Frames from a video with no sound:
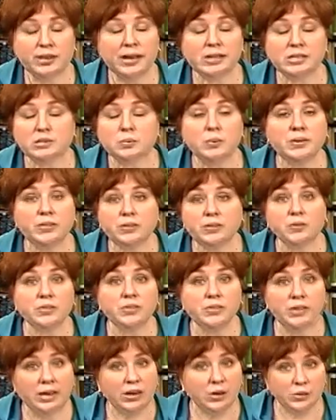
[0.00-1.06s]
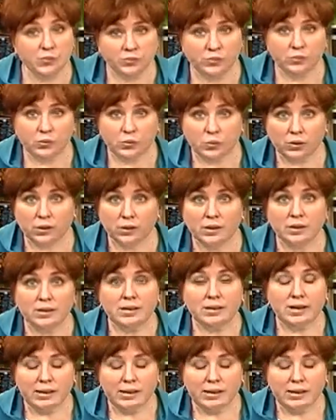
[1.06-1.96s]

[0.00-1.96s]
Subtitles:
That's what they're there for.